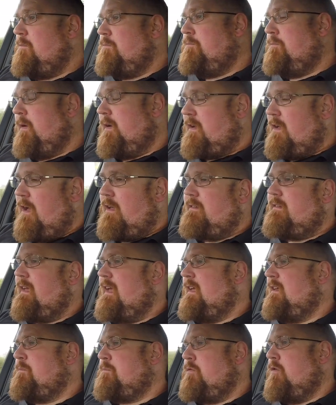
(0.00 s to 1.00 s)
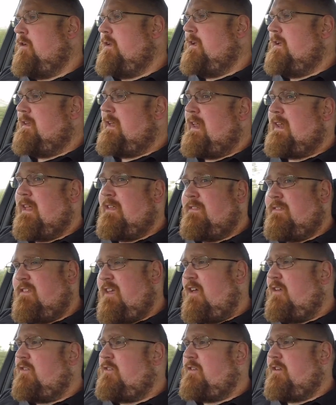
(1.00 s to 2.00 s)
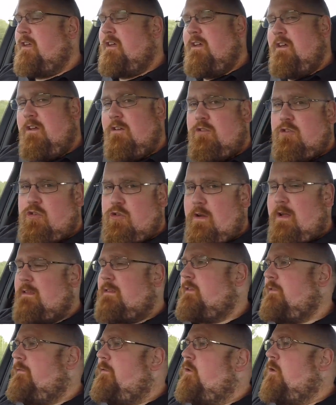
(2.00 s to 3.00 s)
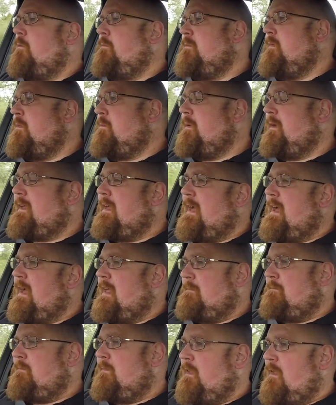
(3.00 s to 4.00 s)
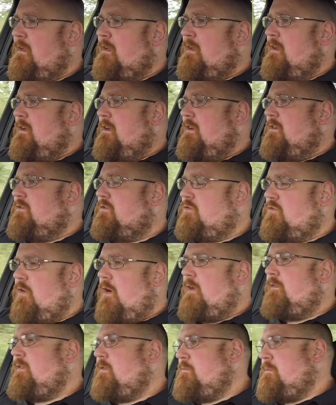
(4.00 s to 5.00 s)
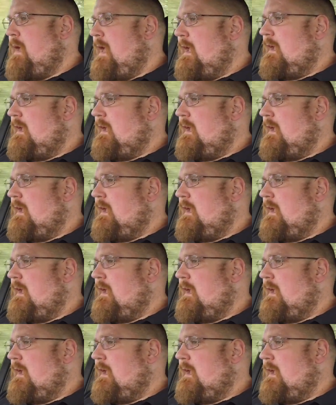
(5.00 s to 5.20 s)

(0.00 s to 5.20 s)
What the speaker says: because it is brilliant and it does transform the Macan. Driving back